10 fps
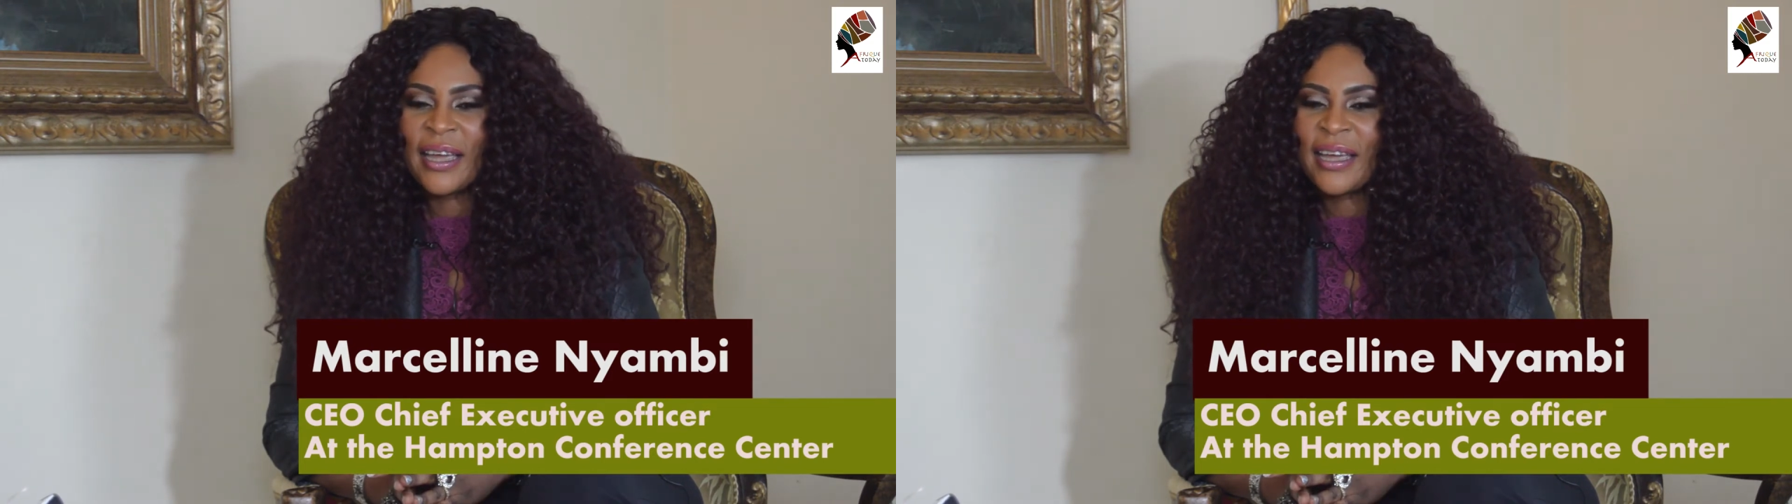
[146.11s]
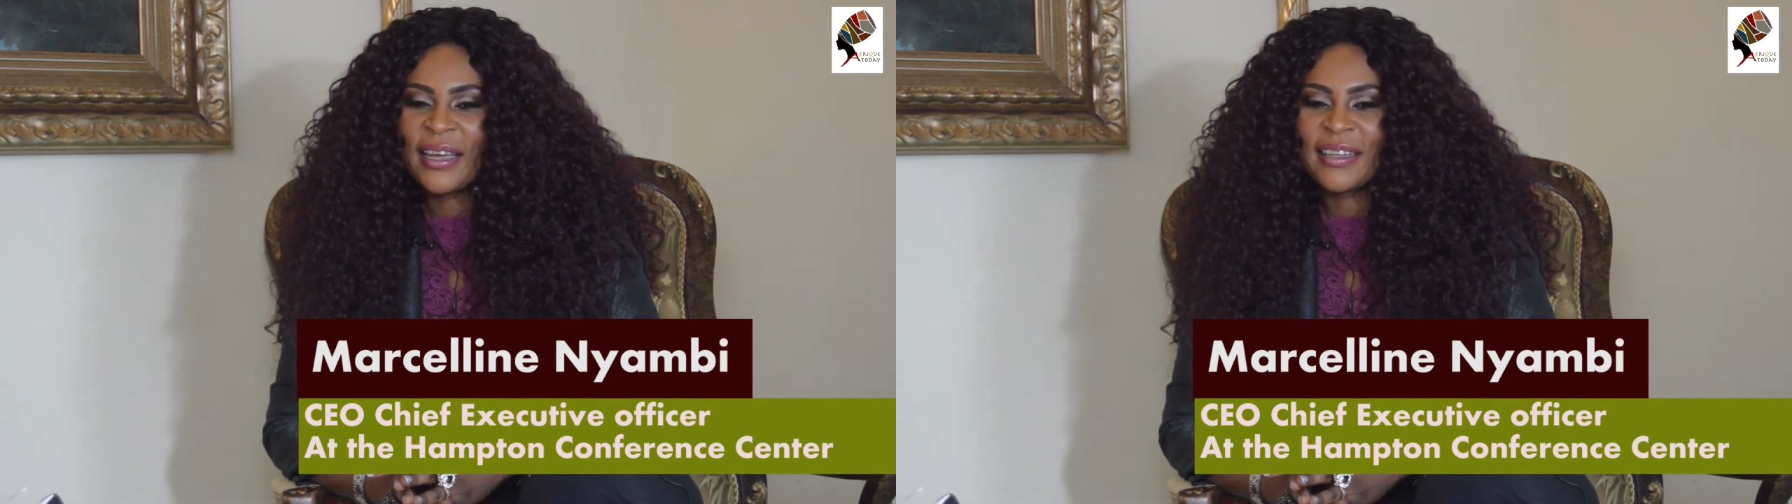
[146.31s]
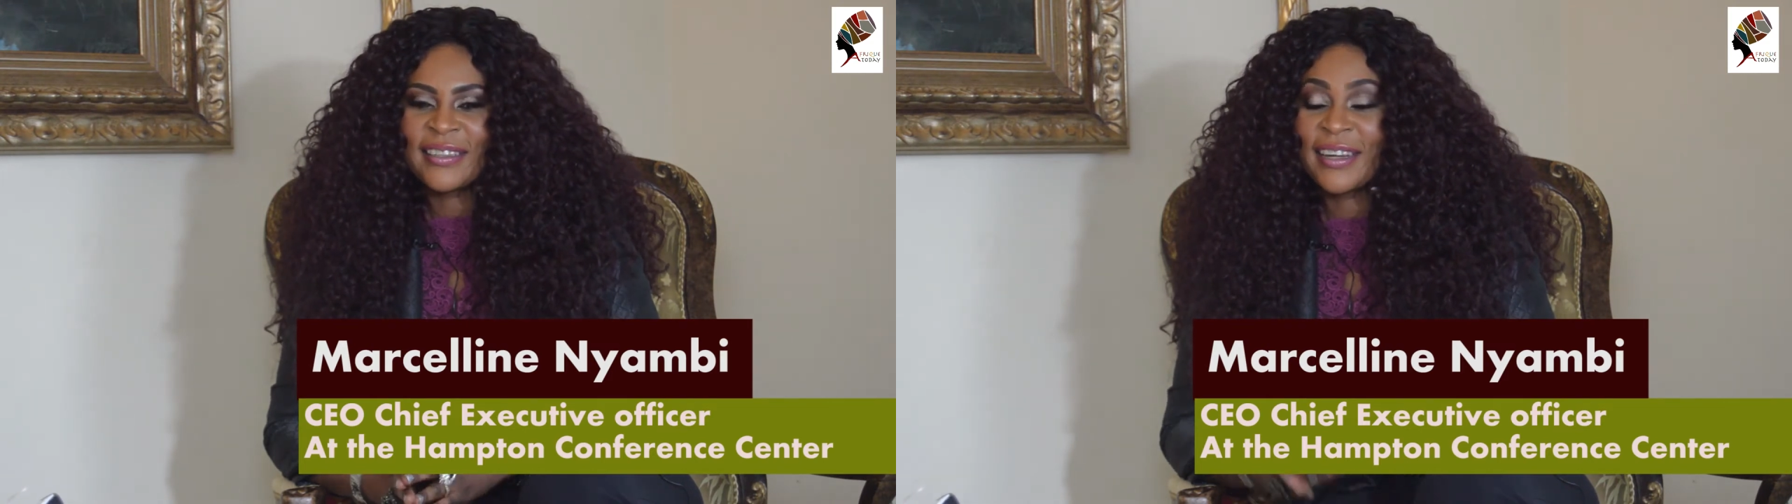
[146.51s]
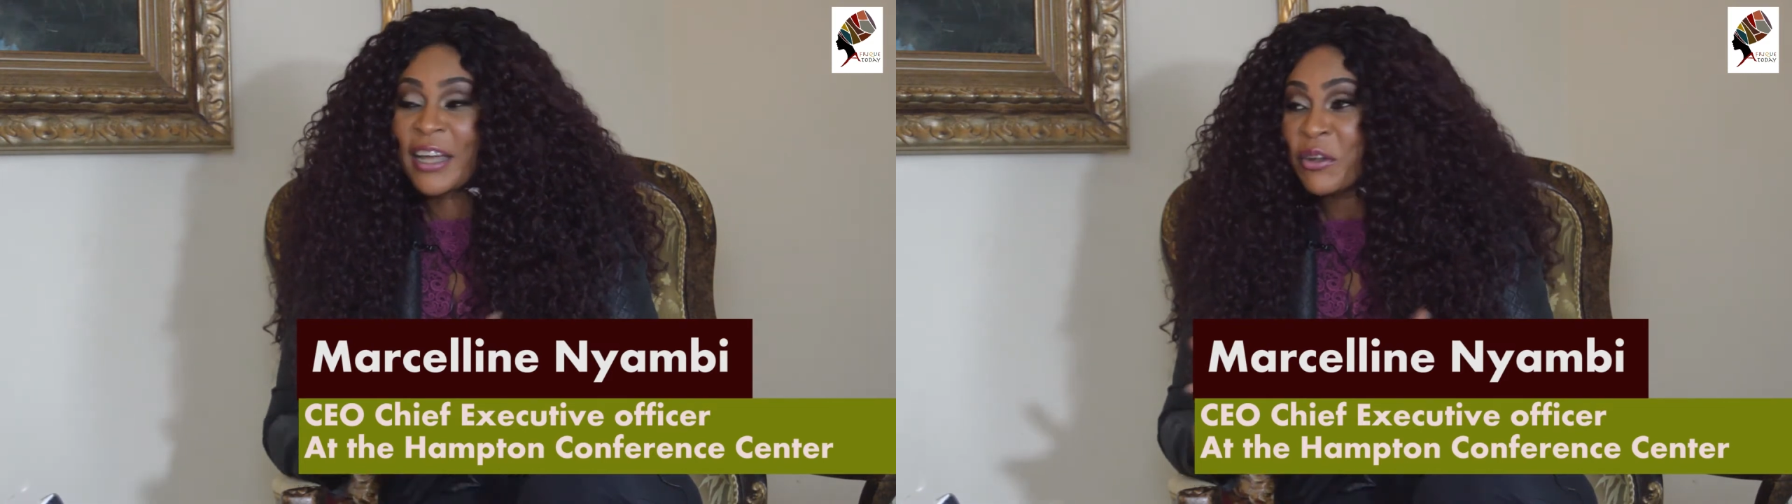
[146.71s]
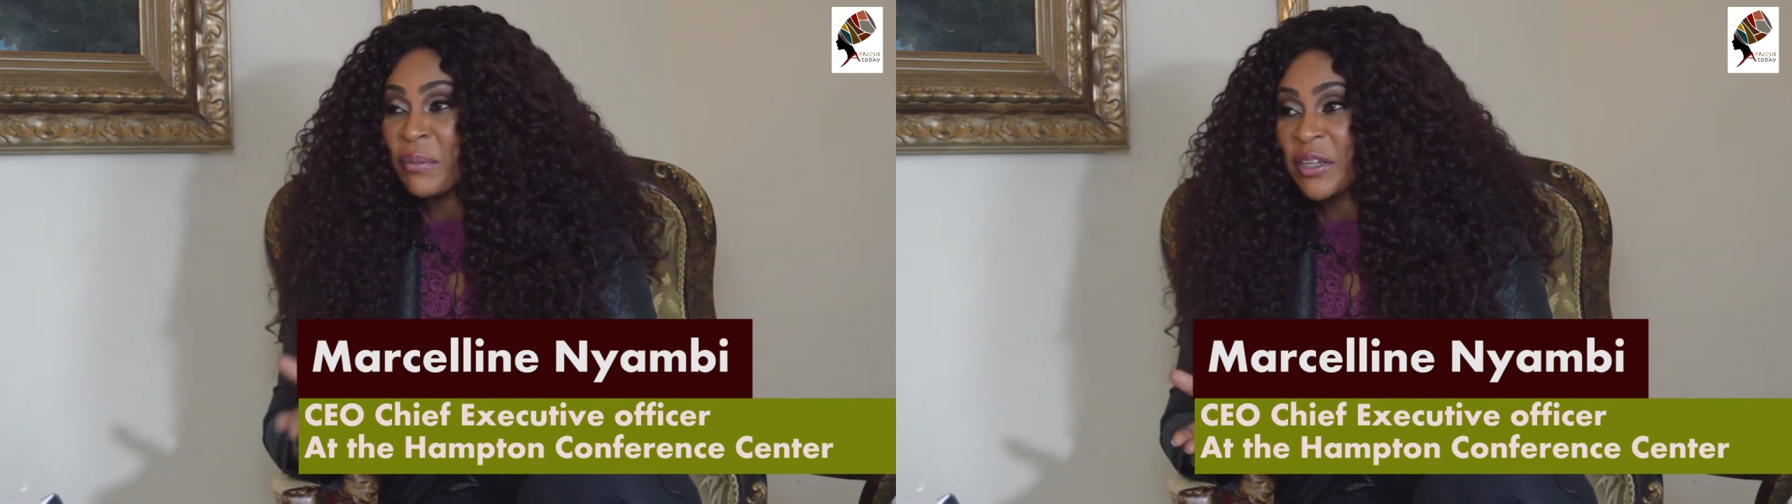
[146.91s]
And
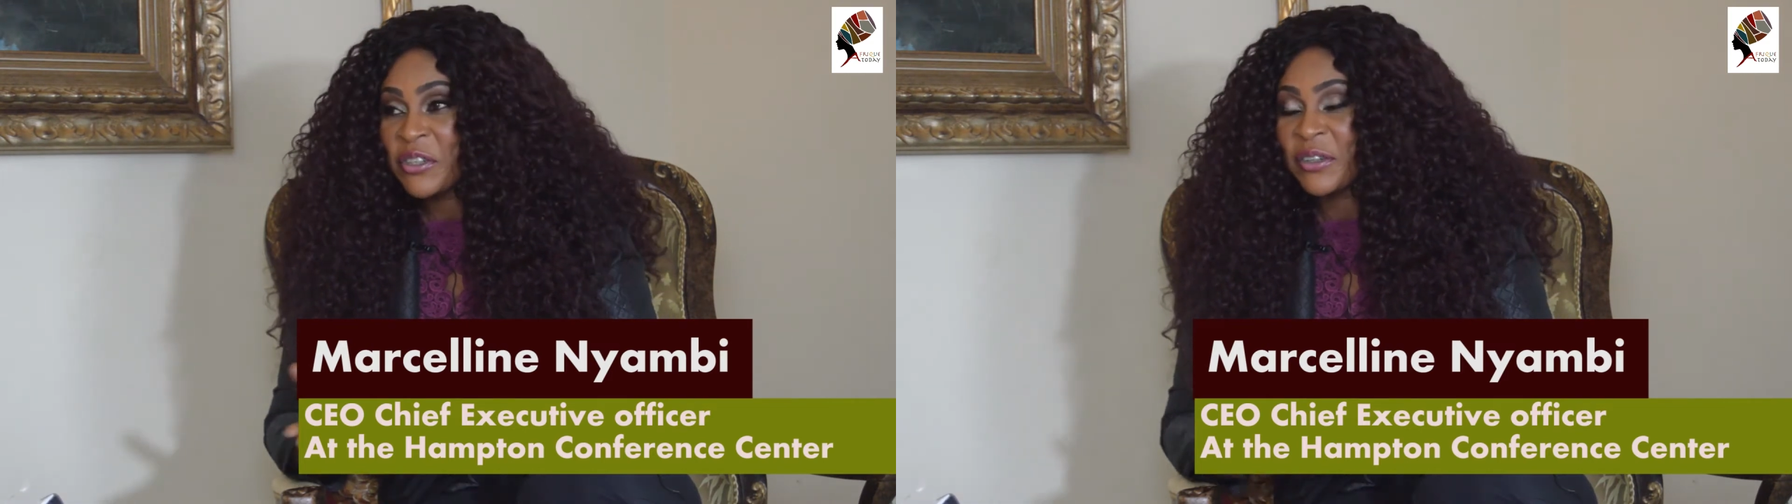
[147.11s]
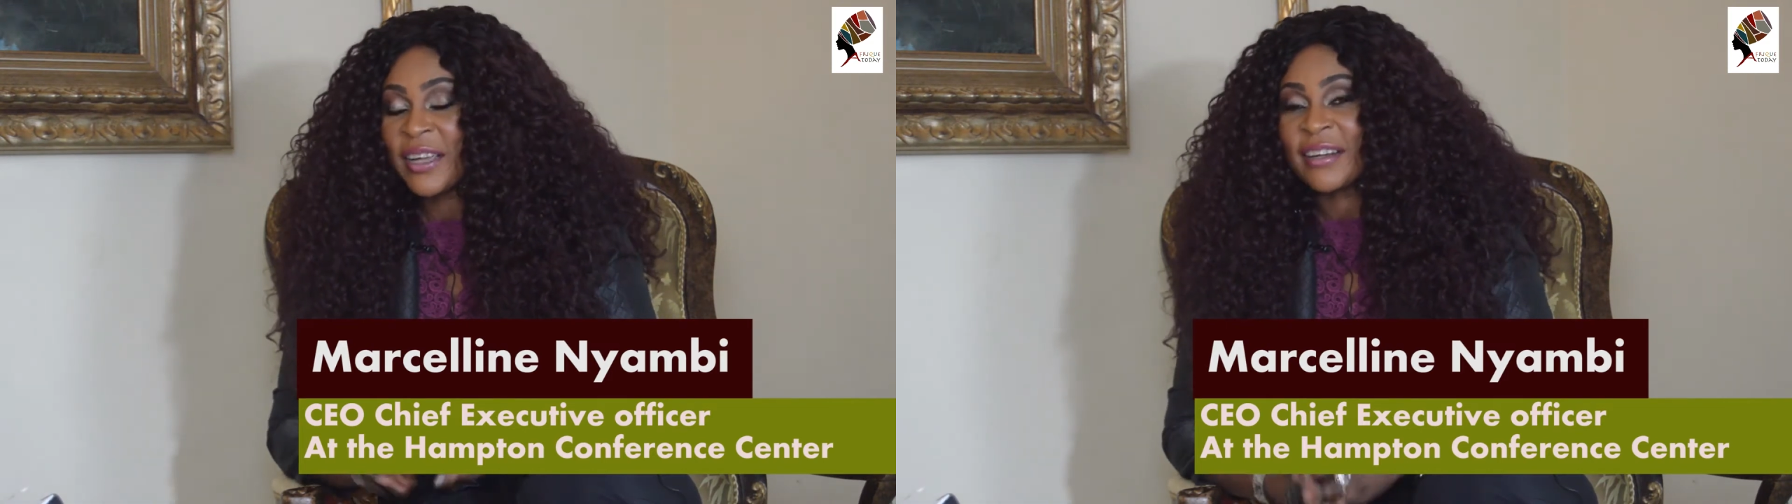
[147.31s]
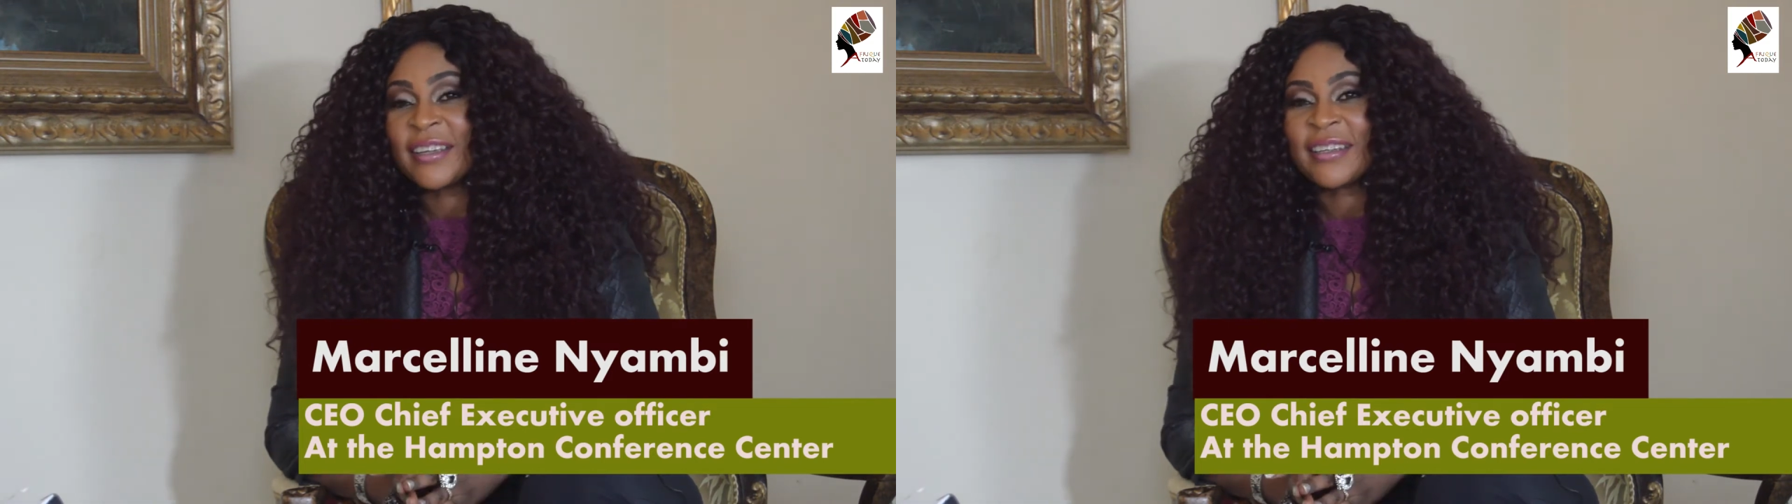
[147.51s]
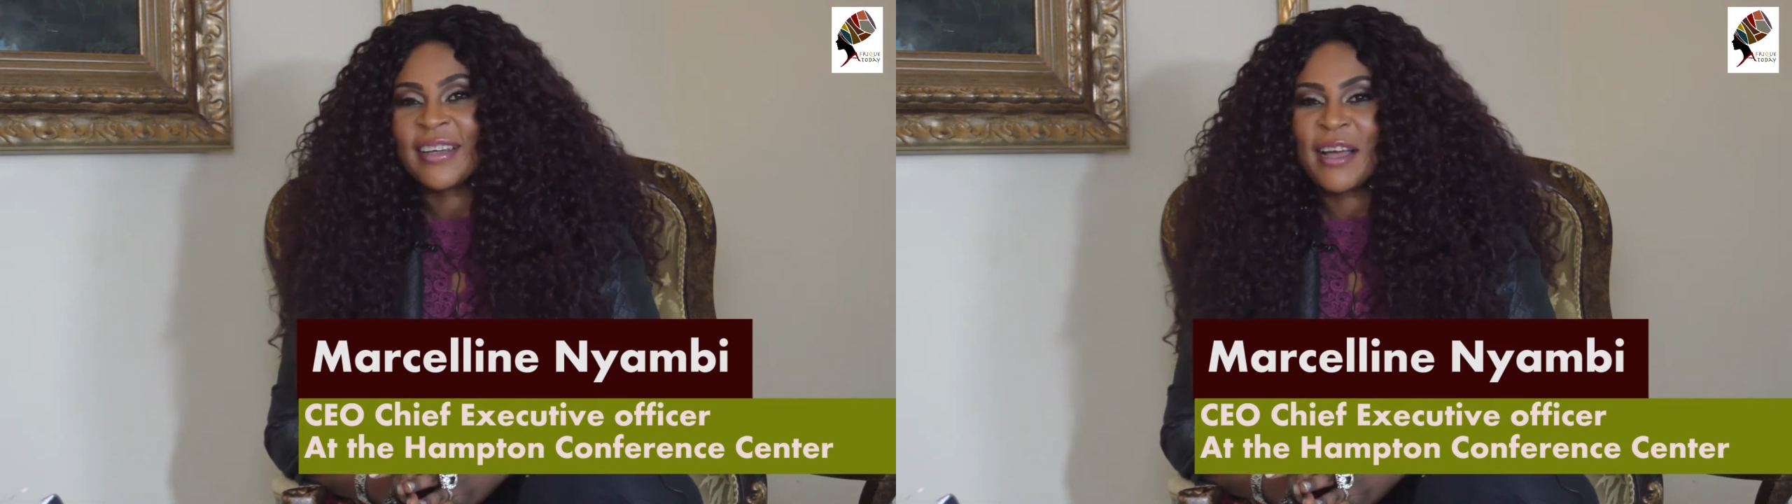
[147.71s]
like you mentioned earlier,